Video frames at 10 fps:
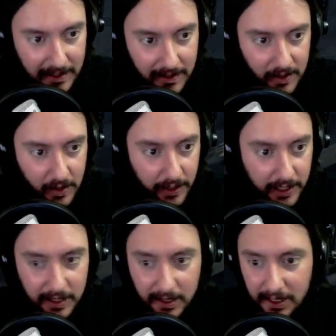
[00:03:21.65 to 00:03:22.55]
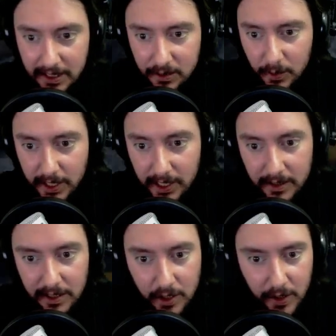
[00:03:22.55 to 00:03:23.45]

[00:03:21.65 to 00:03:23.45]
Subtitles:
So that's really good that you